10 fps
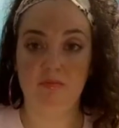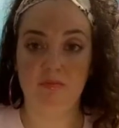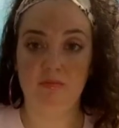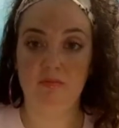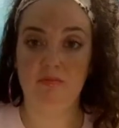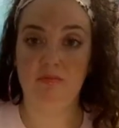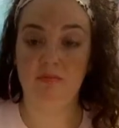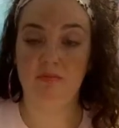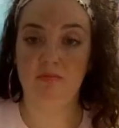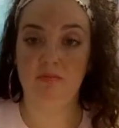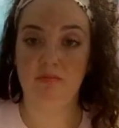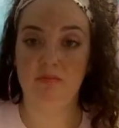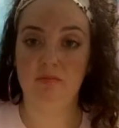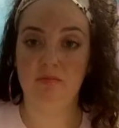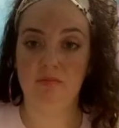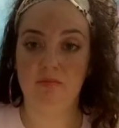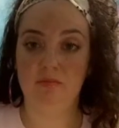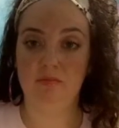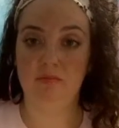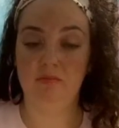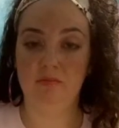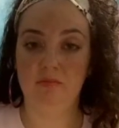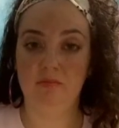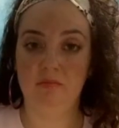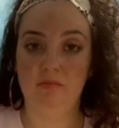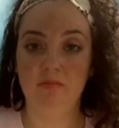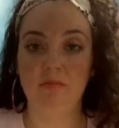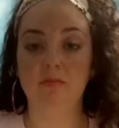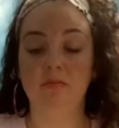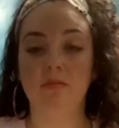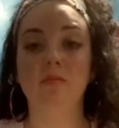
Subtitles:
(not speaking)